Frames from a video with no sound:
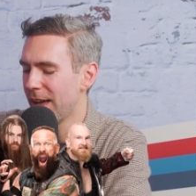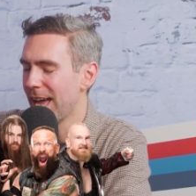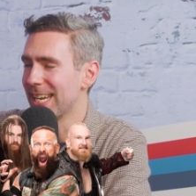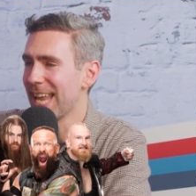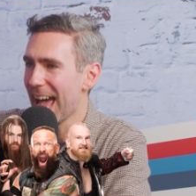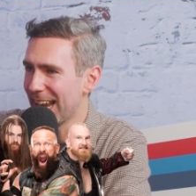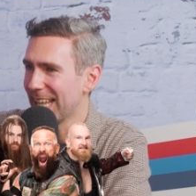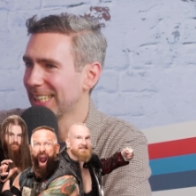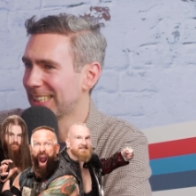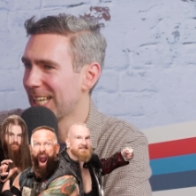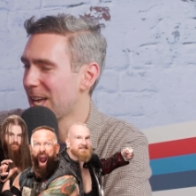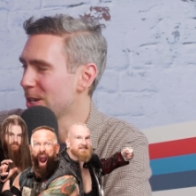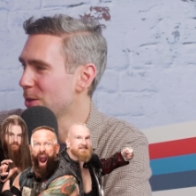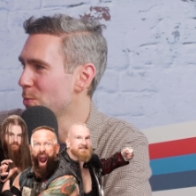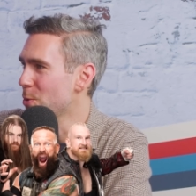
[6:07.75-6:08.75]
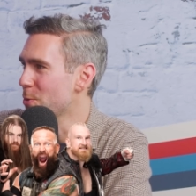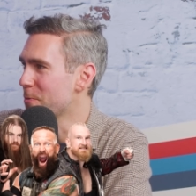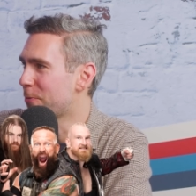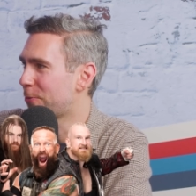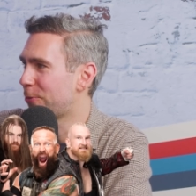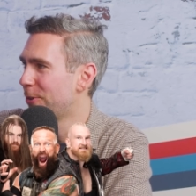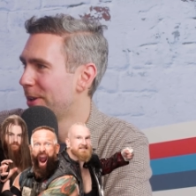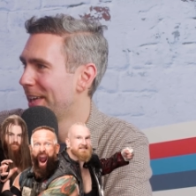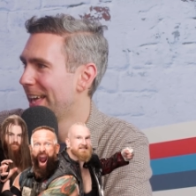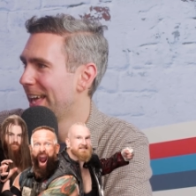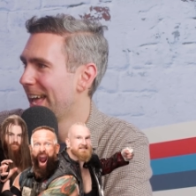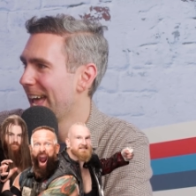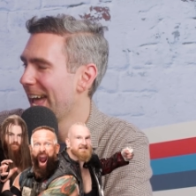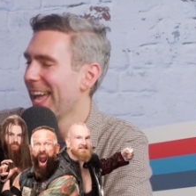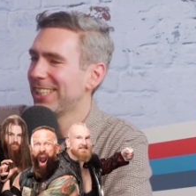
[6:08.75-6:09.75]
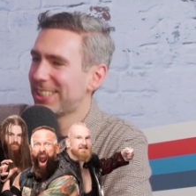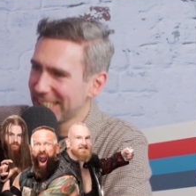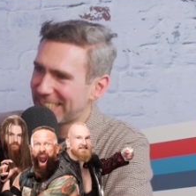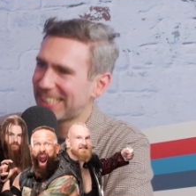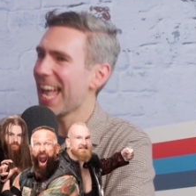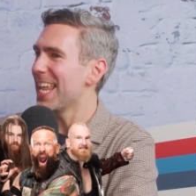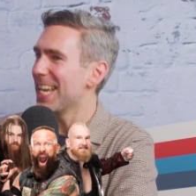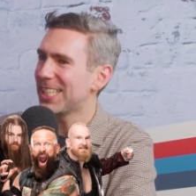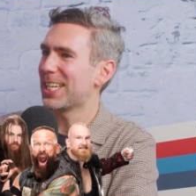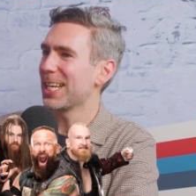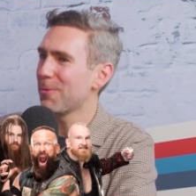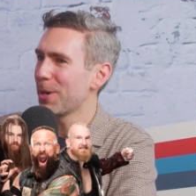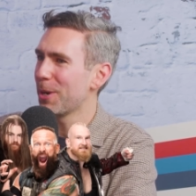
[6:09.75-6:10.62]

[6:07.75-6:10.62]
and Alexander Wolf. It's a sanity